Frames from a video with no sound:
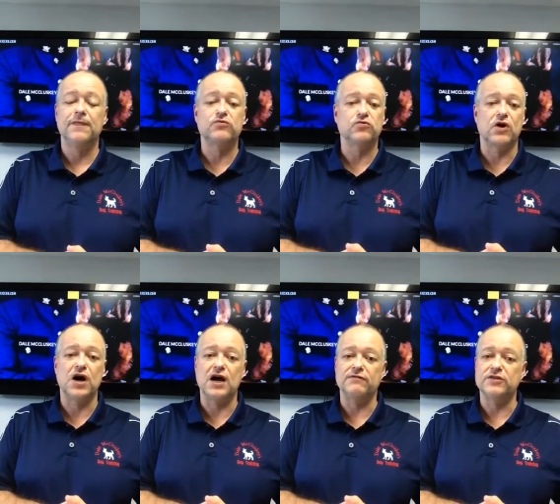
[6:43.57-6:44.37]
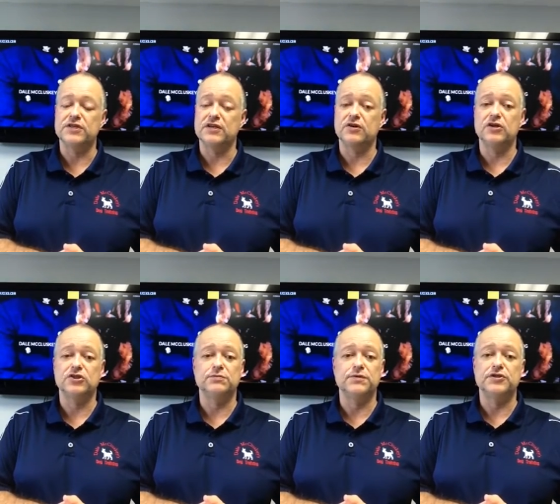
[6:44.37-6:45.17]
Drive, just that dog
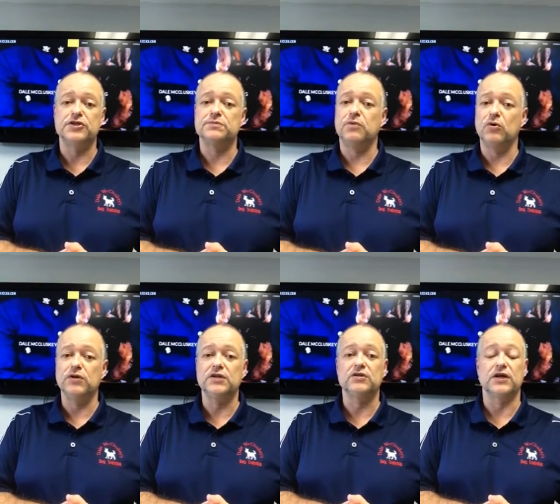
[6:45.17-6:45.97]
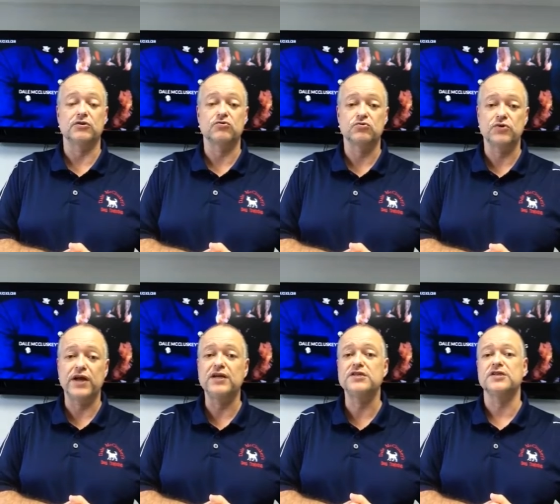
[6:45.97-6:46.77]
should be just pulling like
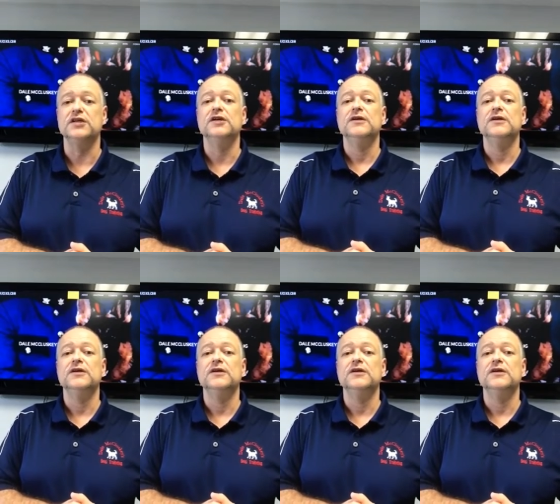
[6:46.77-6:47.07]
crazy,